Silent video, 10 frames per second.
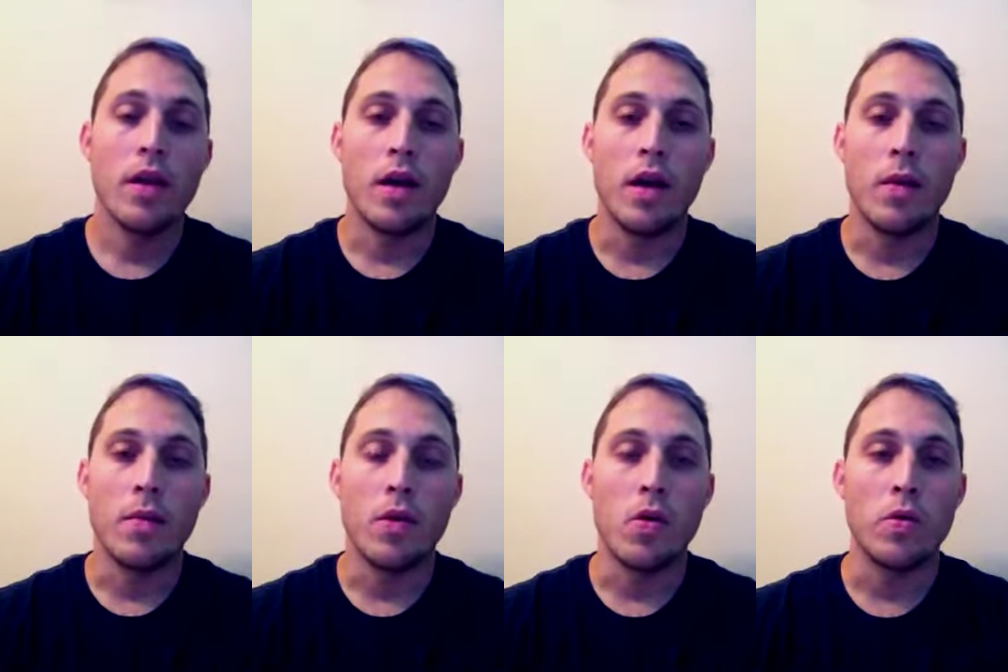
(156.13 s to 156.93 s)

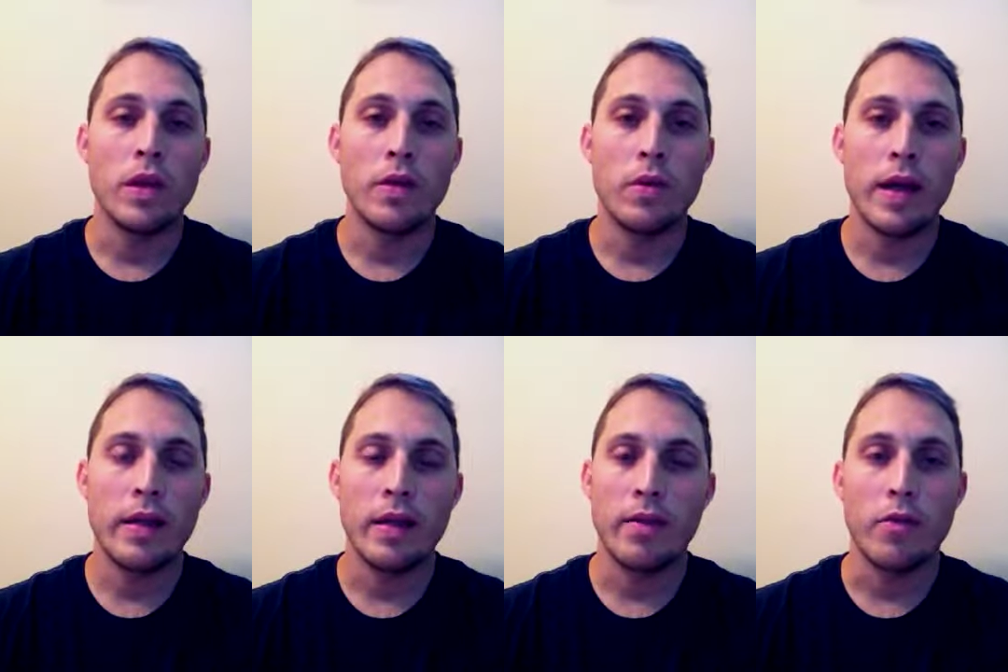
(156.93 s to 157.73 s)
The only way
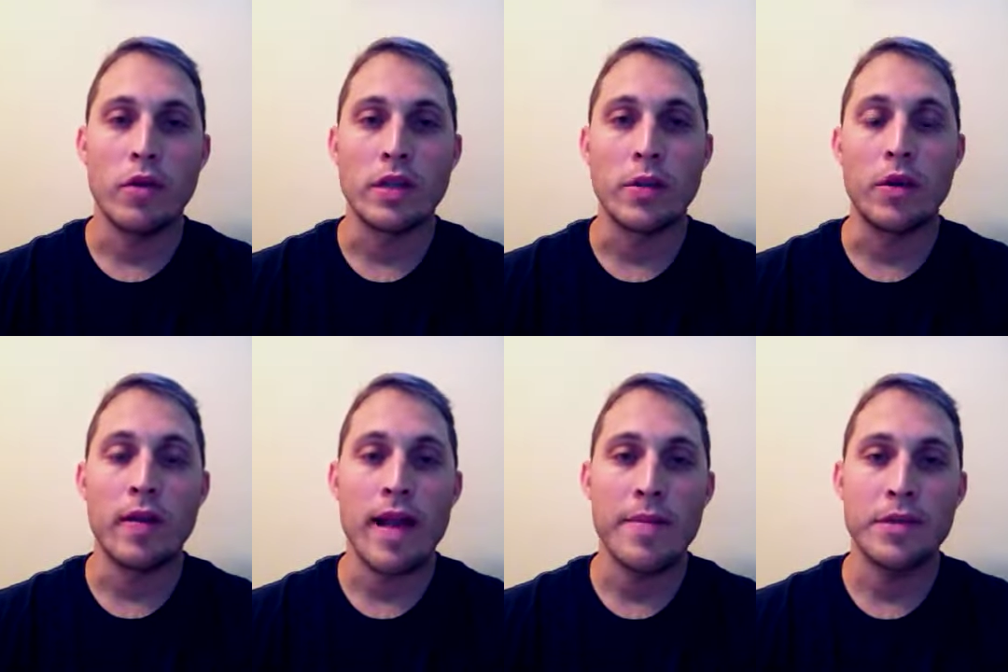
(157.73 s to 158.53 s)
that, of course, they would
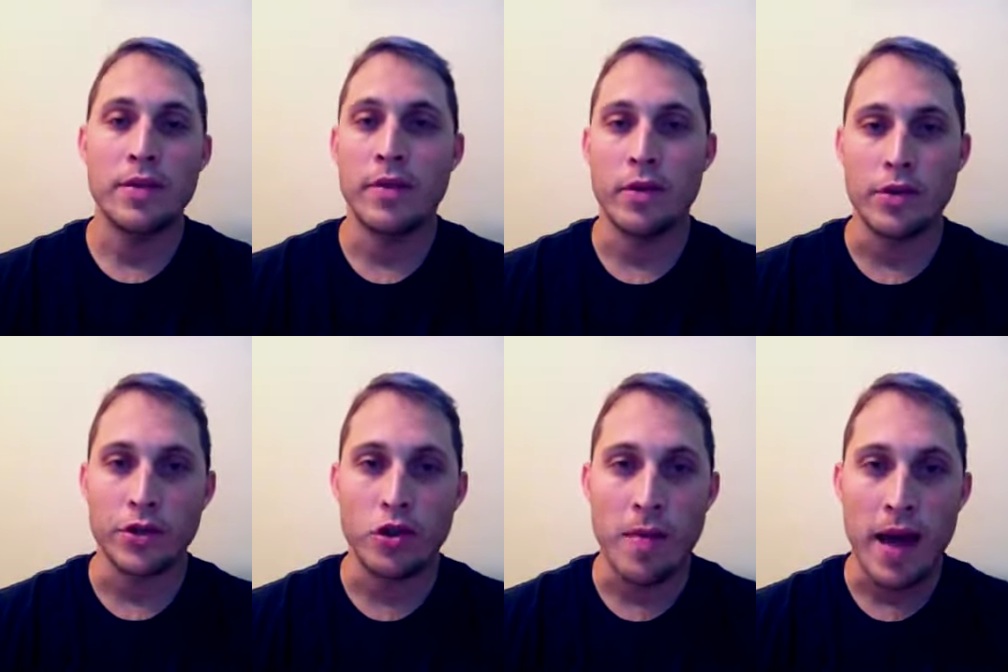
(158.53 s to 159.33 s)
collapse is if there was a
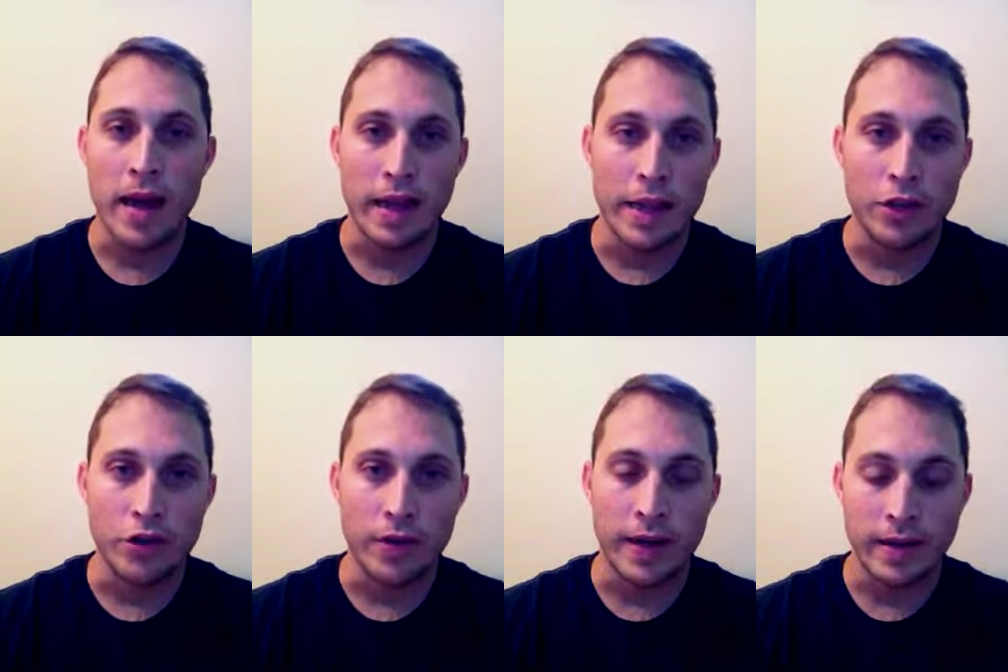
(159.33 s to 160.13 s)
traumatic
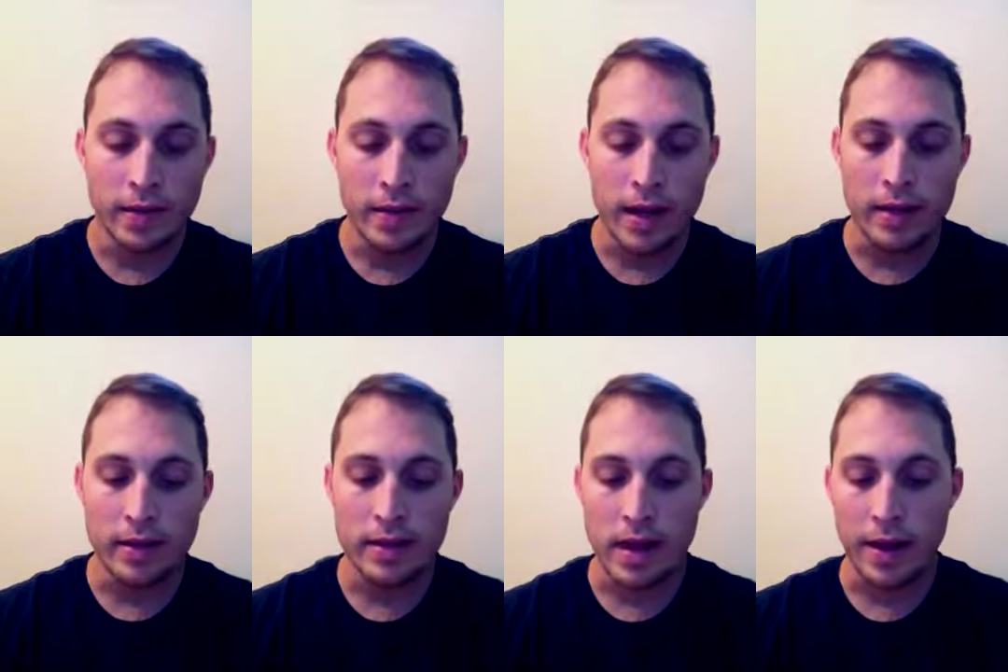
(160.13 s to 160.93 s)
injury at the
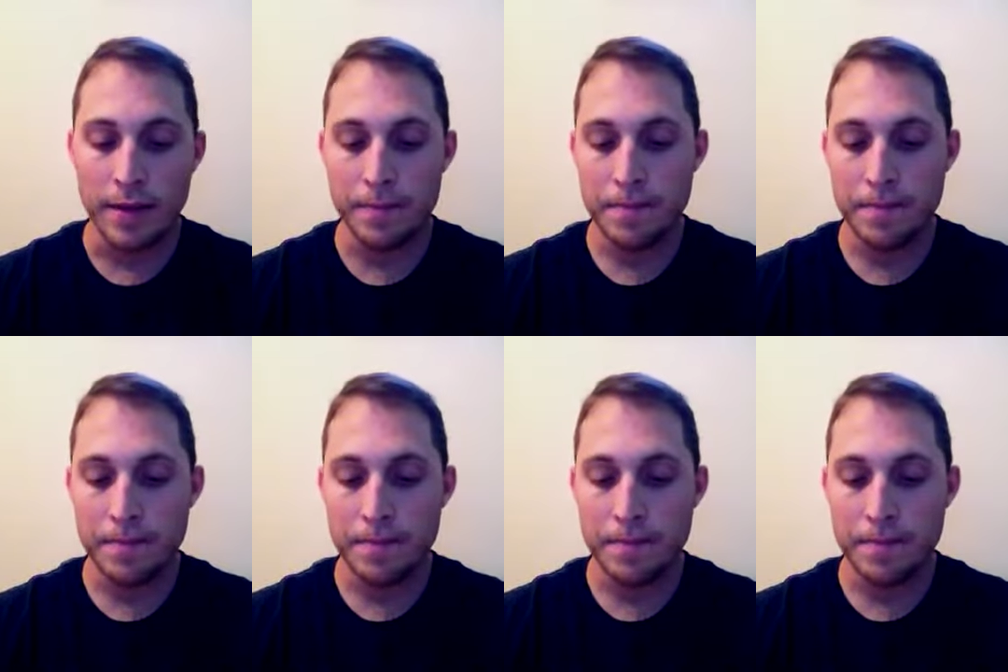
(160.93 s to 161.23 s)
site.